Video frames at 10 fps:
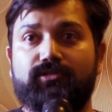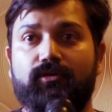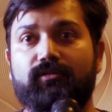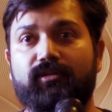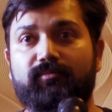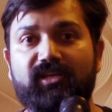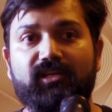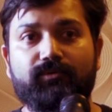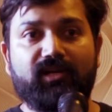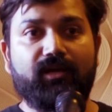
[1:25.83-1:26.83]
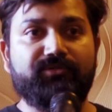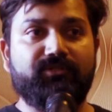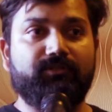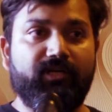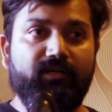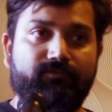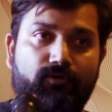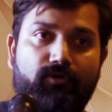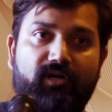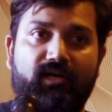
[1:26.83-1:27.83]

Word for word: taller than me when I was in grade 4,